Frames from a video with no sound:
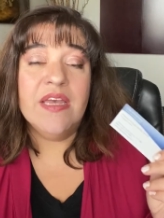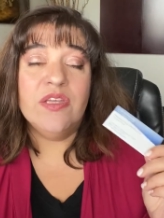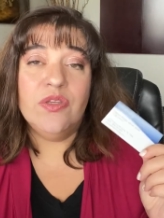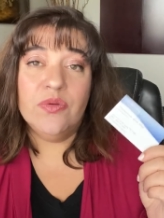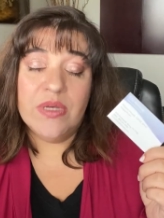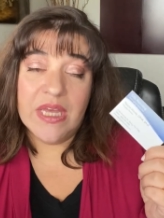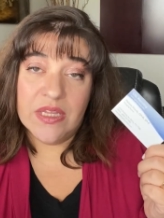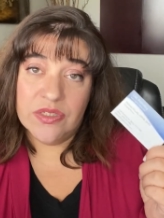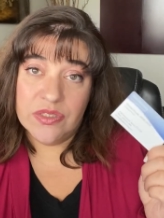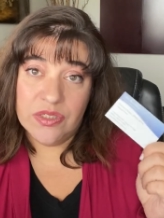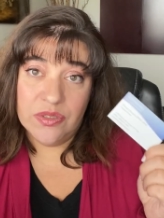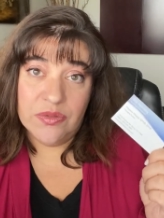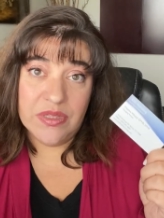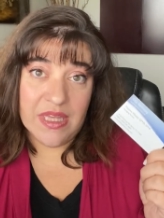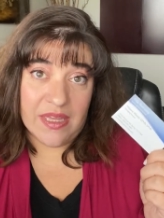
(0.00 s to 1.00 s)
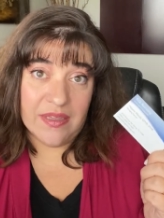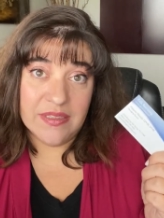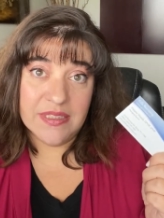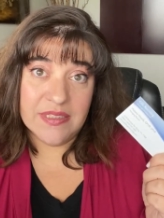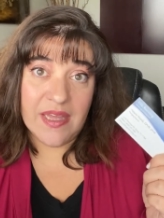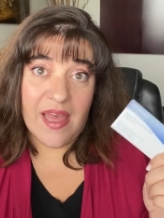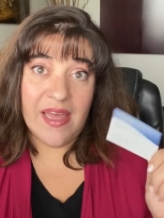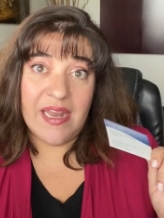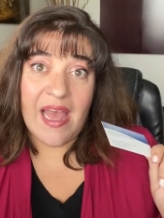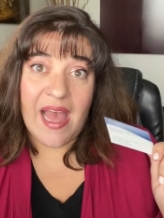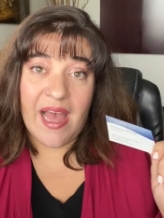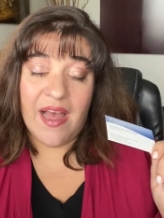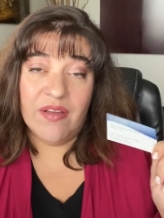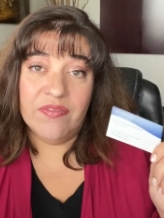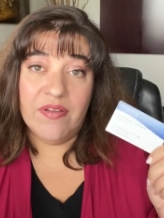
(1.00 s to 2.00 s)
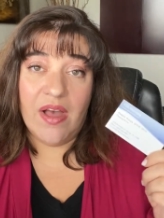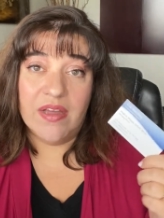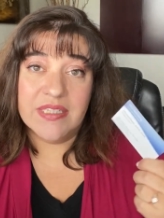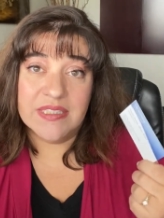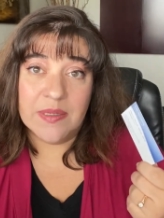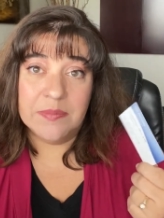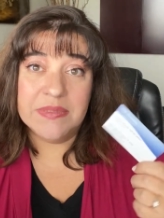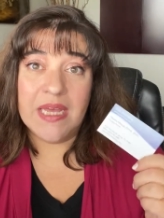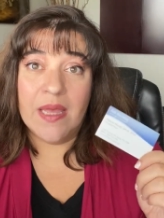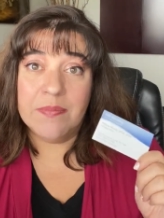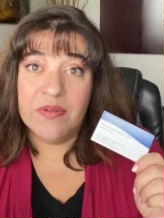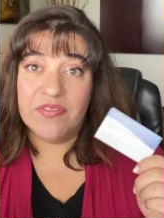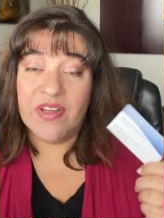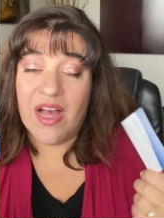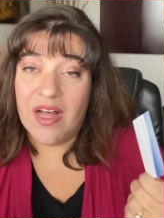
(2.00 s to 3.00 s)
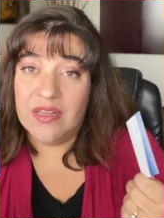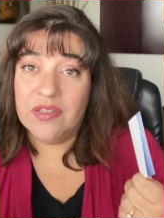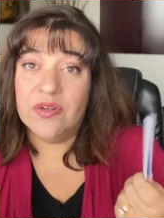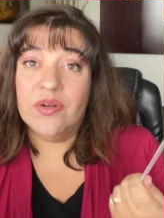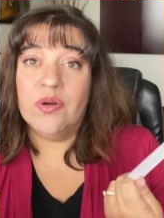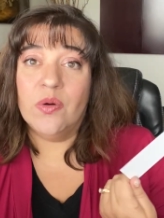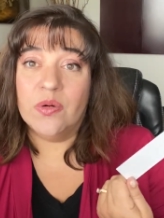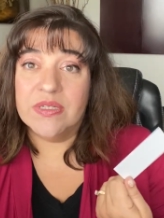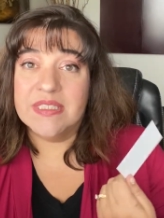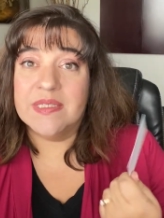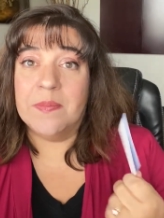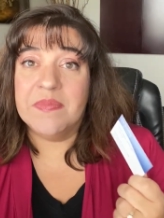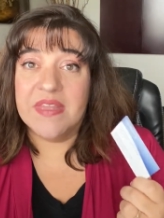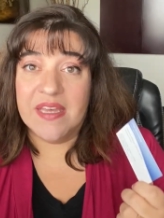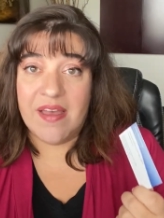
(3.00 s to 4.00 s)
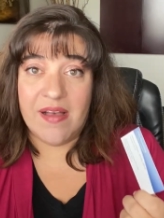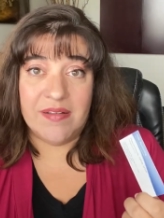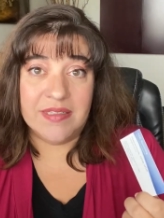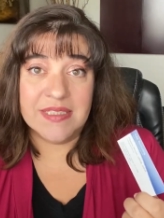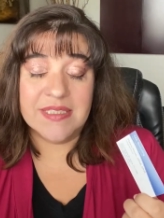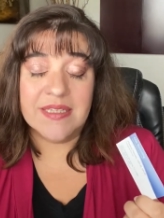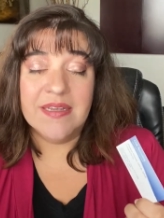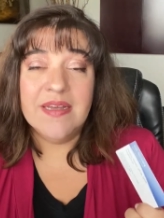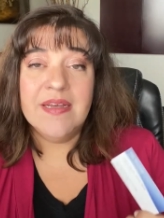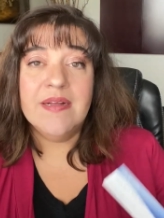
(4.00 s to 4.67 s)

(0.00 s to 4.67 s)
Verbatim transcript: you can do this and have a, some type of color or something else.